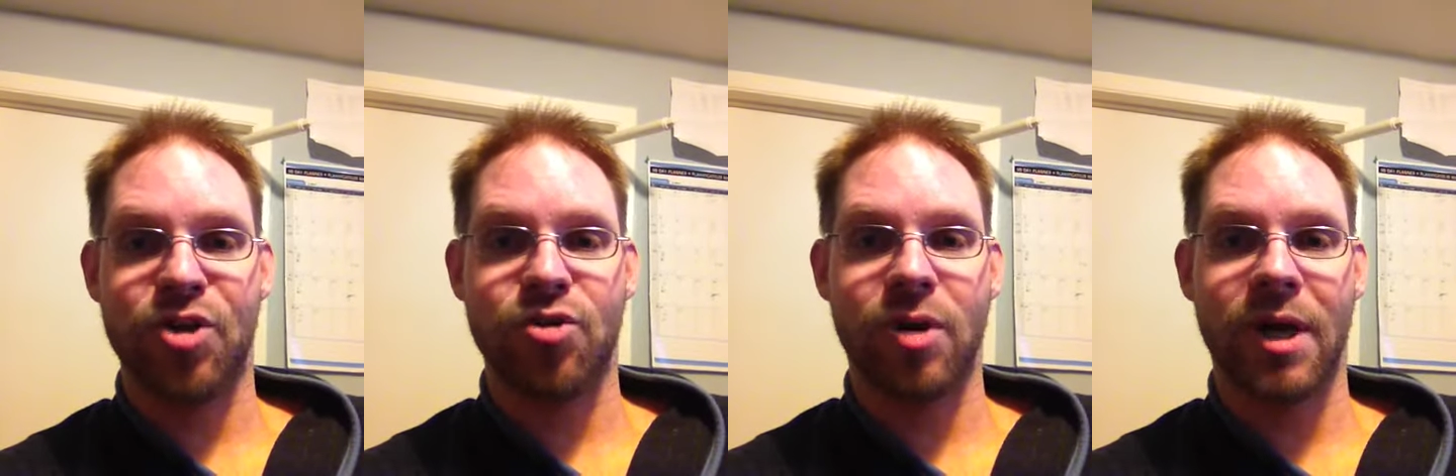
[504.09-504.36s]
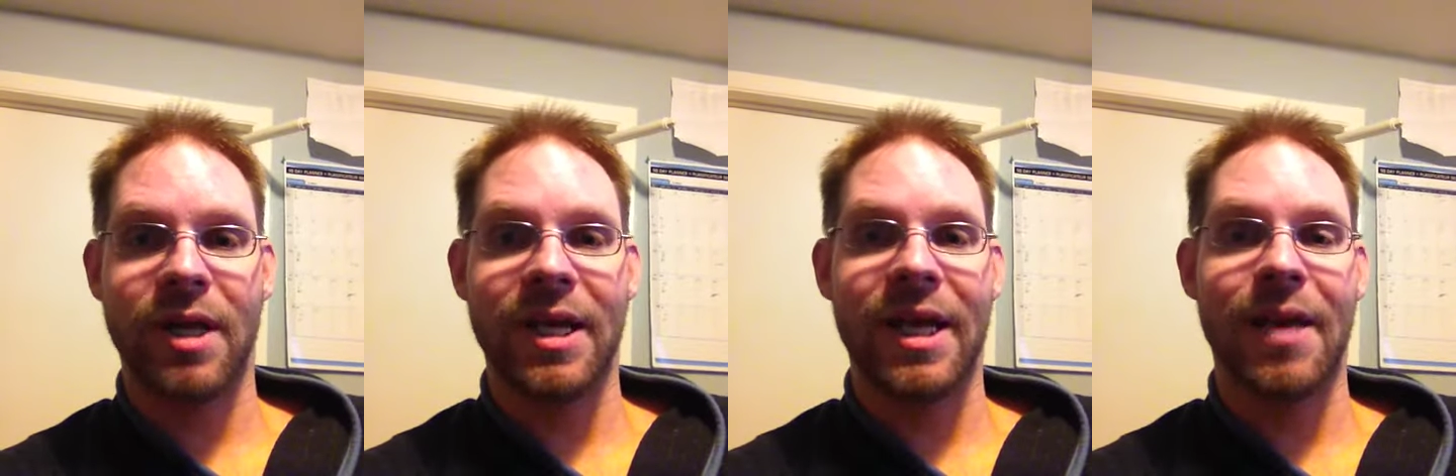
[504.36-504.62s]
and
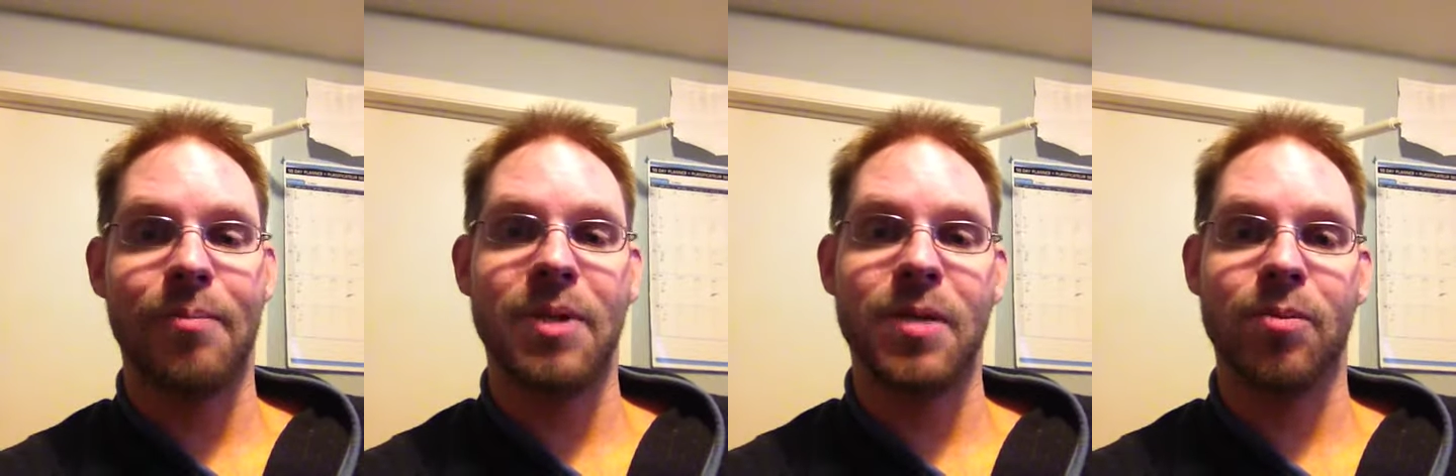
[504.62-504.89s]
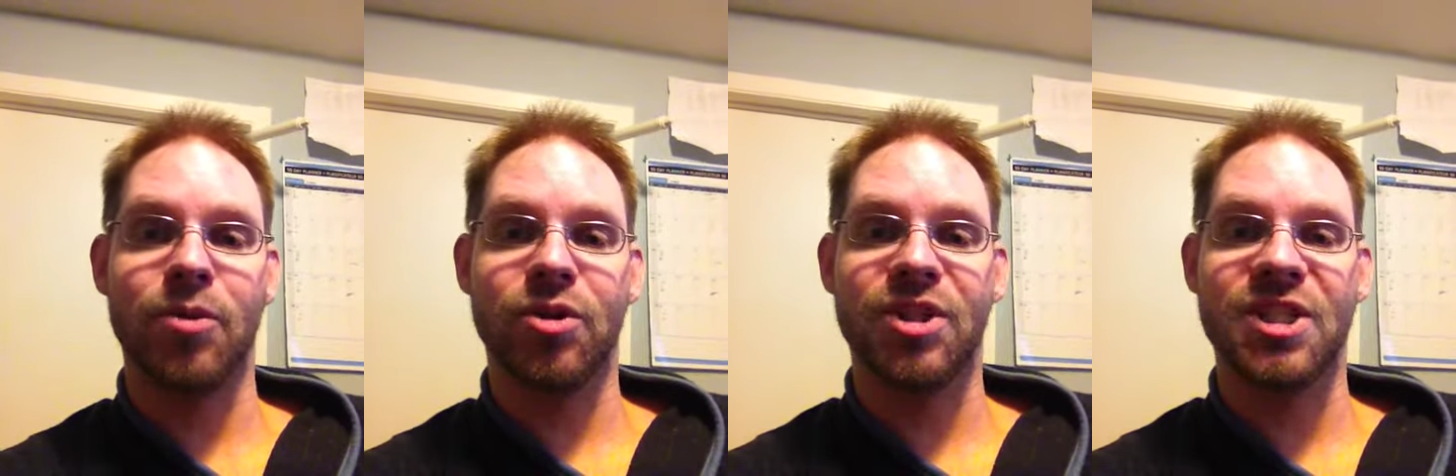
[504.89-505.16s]
trying to get
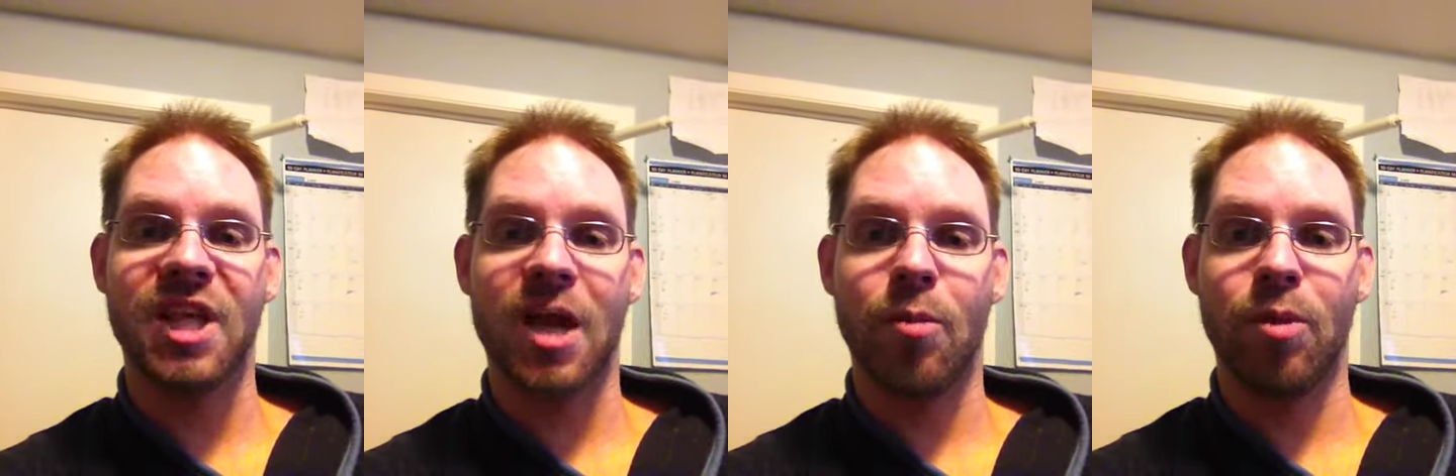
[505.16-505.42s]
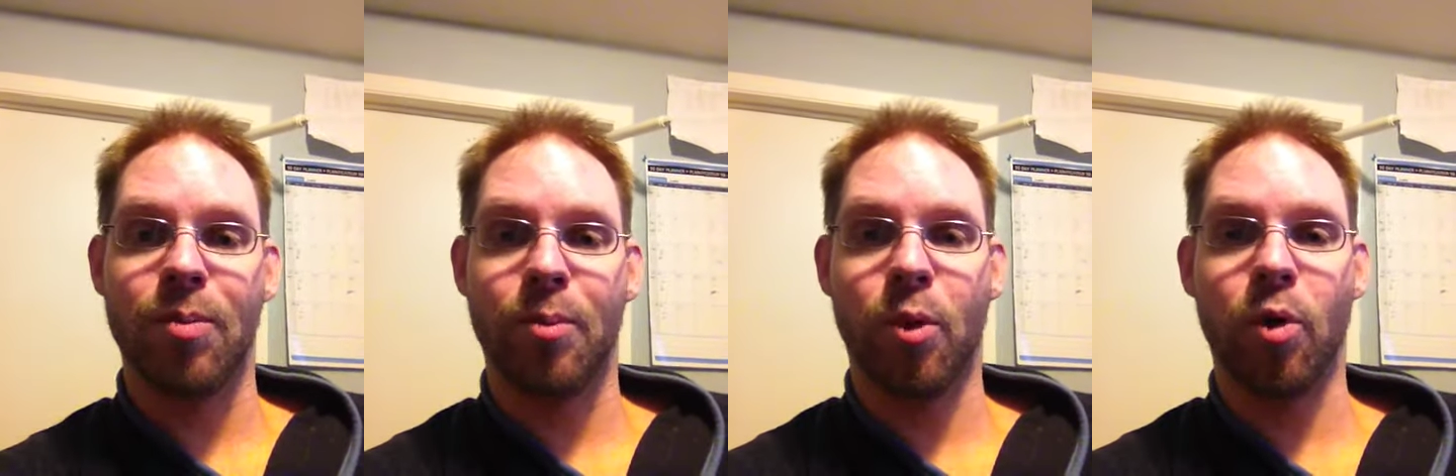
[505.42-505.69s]
people to skate
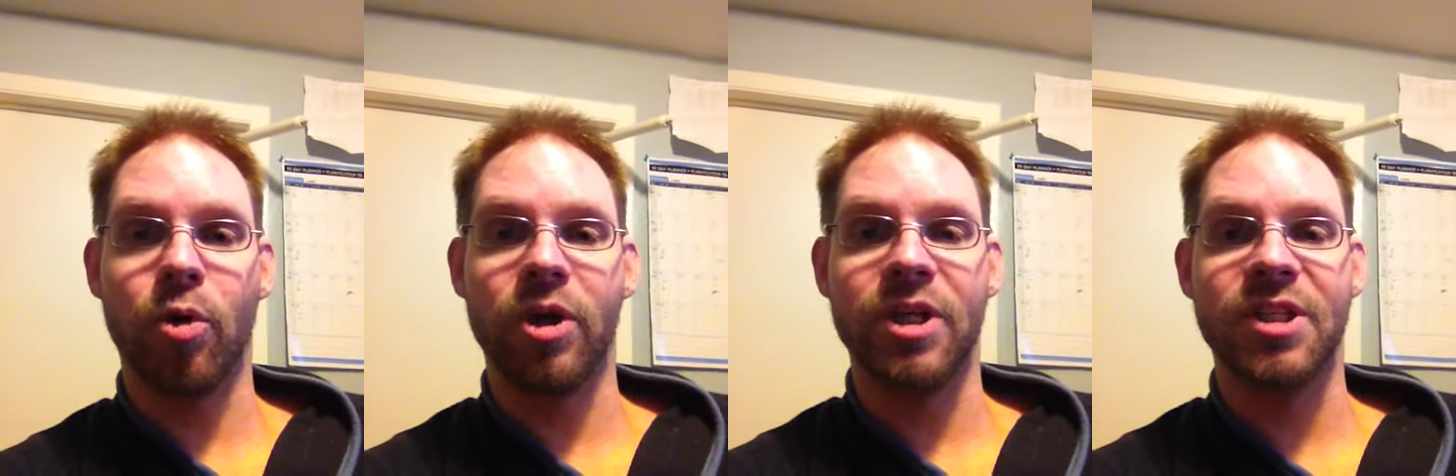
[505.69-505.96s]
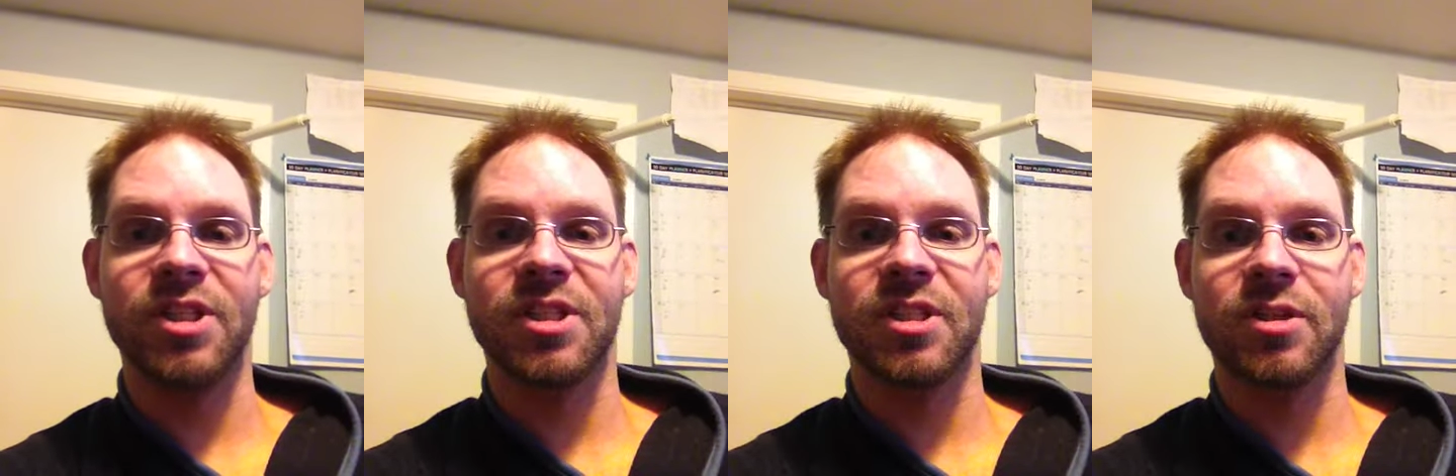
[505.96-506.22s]
with
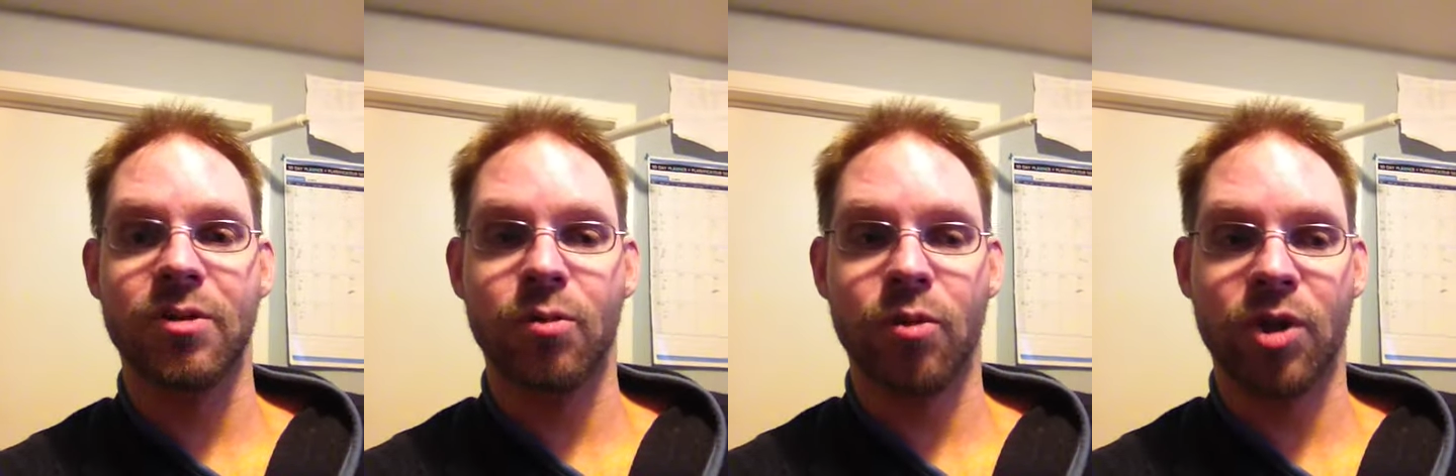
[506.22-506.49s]
poise,